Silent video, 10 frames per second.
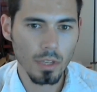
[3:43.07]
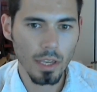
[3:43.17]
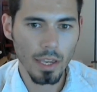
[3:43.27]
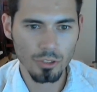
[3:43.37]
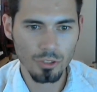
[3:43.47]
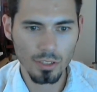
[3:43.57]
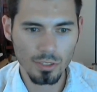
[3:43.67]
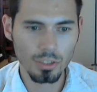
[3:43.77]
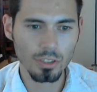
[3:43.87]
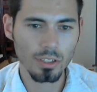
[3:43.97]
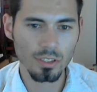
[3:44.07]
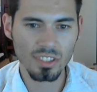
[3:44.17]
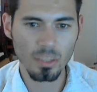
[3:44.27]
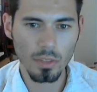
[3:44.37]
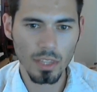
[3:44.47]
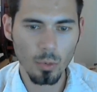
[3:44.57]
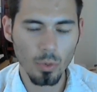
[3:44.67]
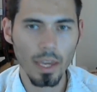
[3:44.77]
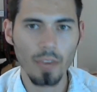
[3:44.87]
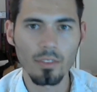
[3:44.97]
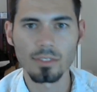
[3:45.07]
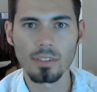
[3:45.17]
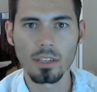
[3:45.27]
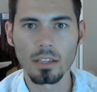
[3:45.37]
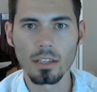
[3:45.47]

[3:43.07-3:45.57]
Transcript: and transition it to something that we haven't seen.